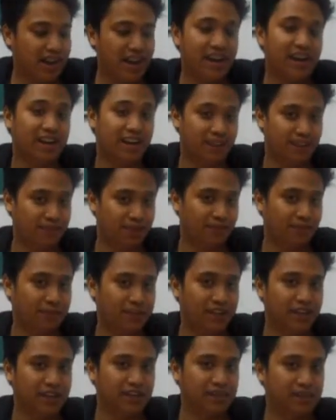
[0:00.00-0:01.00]
get any
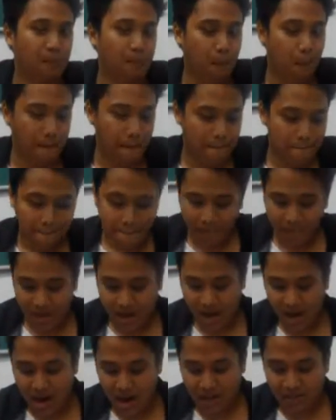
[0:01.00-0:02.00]
discomfort.
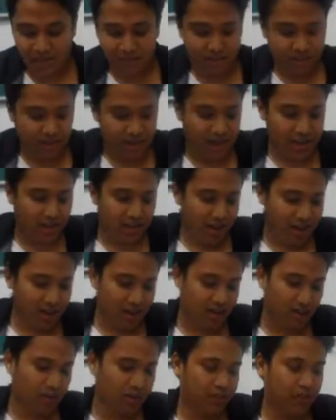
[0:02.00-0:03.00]

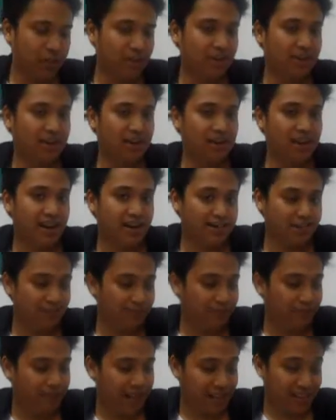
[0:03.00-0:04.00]
Generally, acoustic guitar necks,
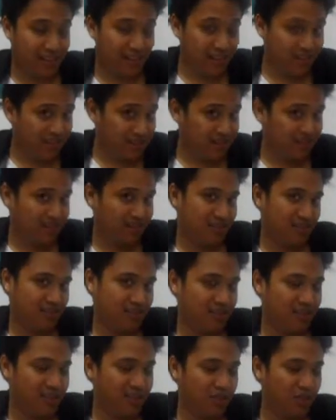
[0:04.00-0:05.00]
they're fatter,
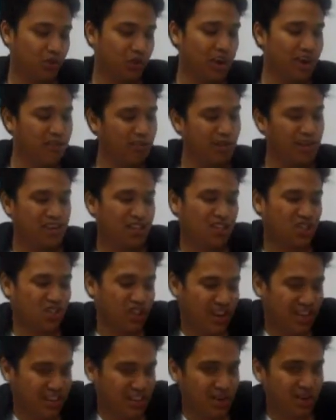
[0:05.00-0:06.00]
so you have to like
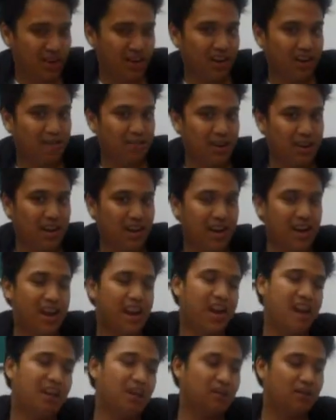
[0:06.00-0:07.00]
stretch out a little bit,
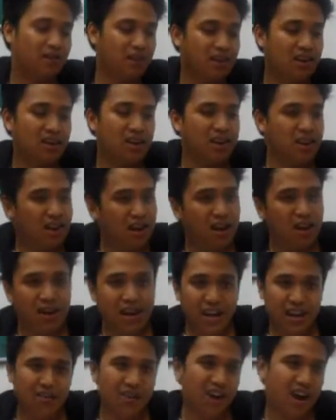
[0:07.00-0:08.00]
and
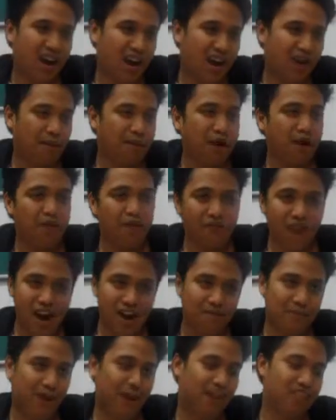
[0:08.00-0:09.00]
in about
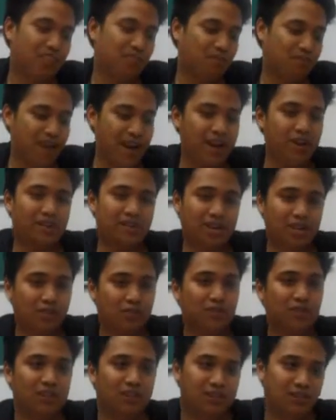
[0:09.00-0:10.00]
5 minutes of playing, you
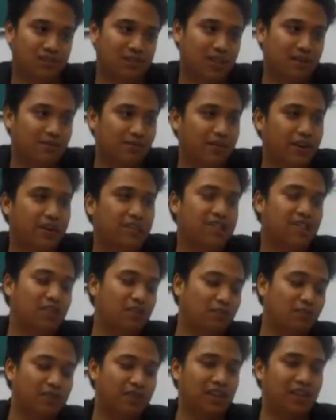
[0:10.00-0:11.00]
start to feel discomfort. You
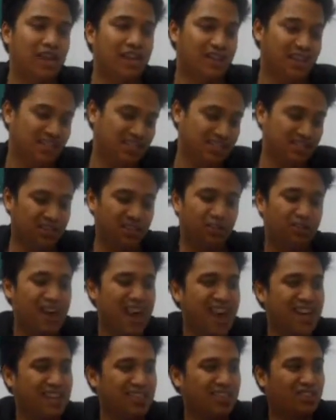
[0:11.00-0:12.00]
start to feel like this,
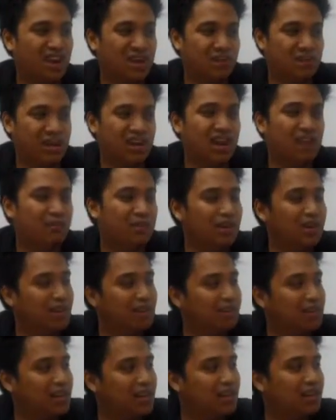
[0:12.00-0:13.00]
your hand is cramping up a
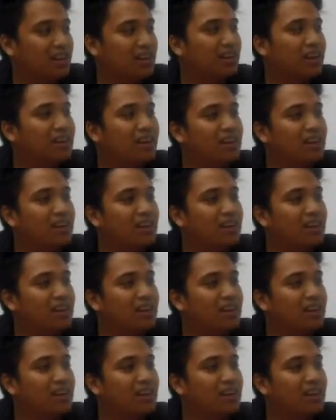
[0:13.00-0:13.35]
little bit.